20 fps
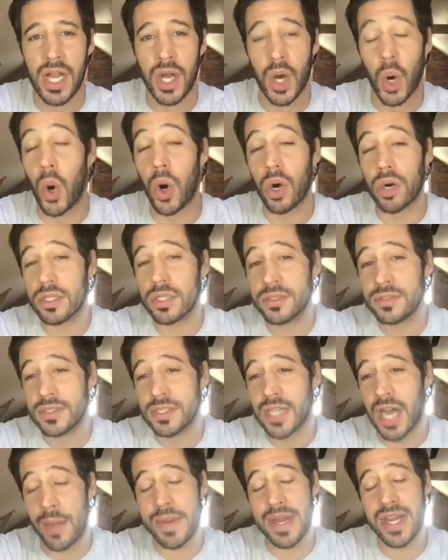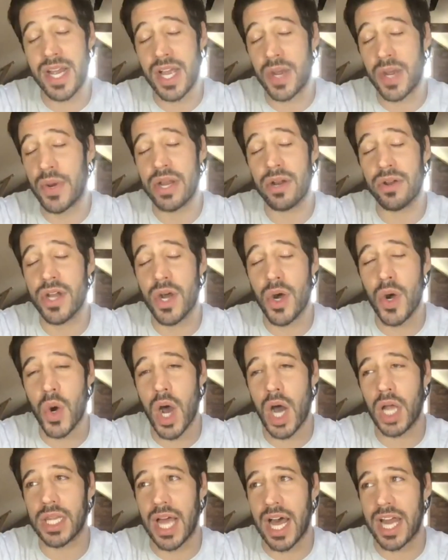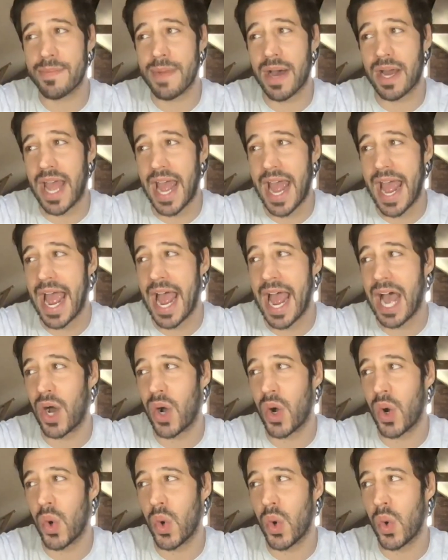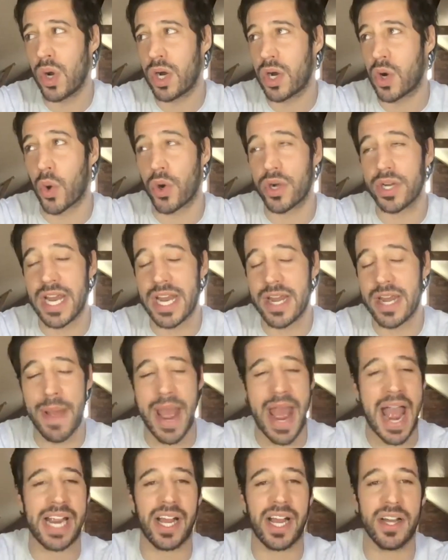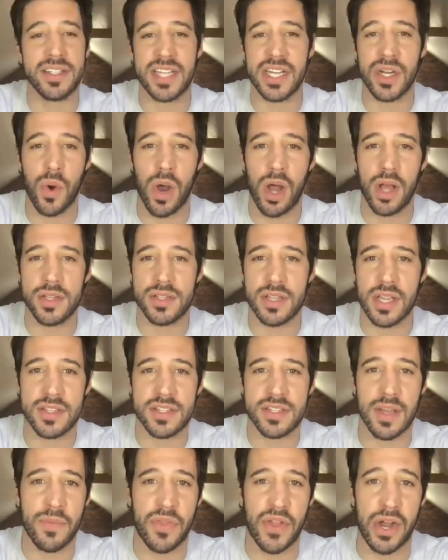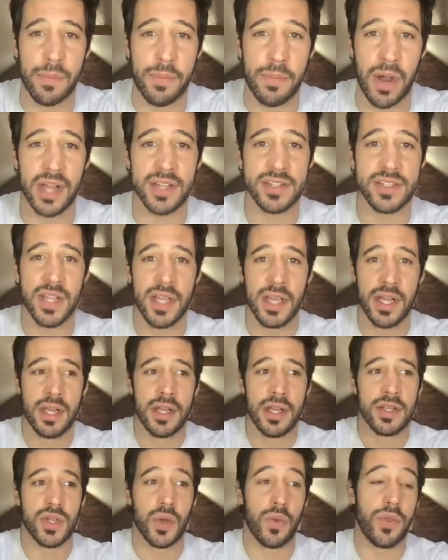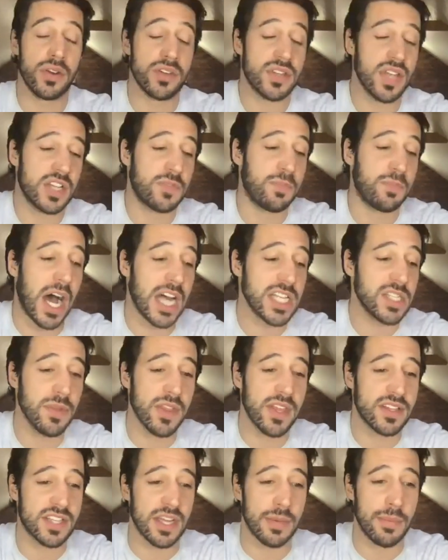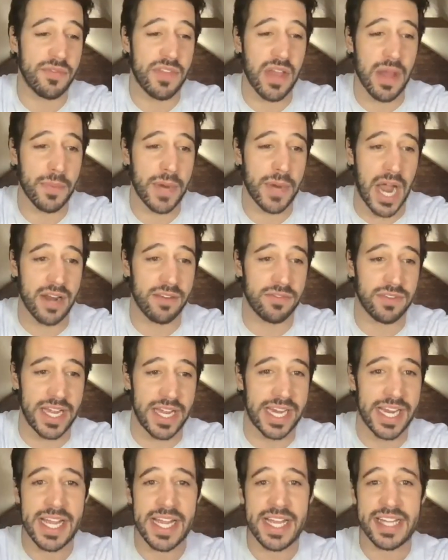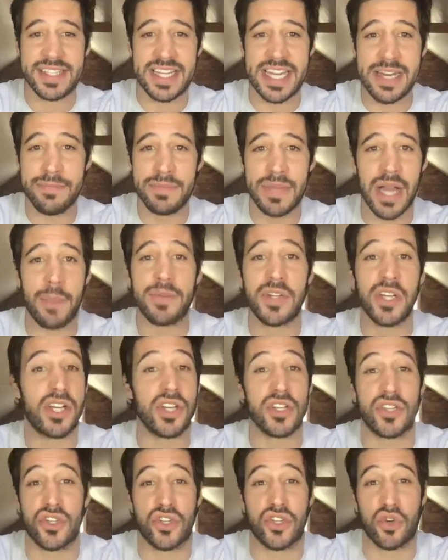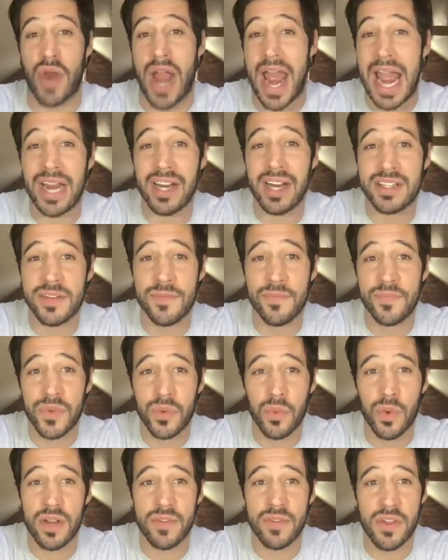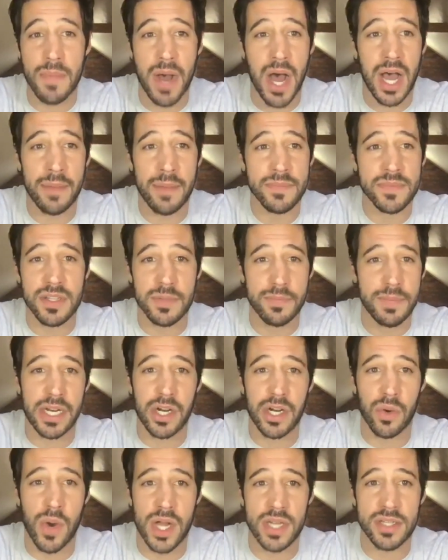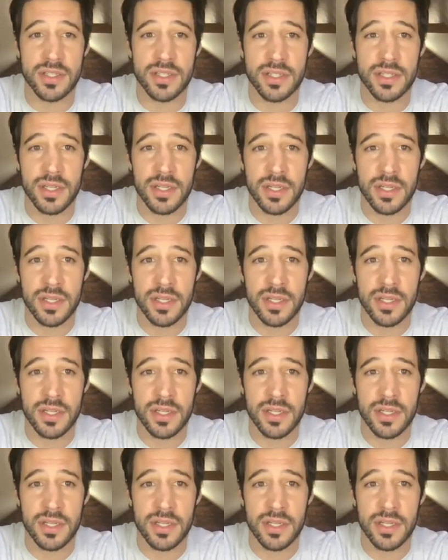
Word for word: Or and we don't know a lot about how coordinated pack hunting was in some theropods. So there's it's possible that some of them kind of like teamed up to distract one of the moms, the bigger ones,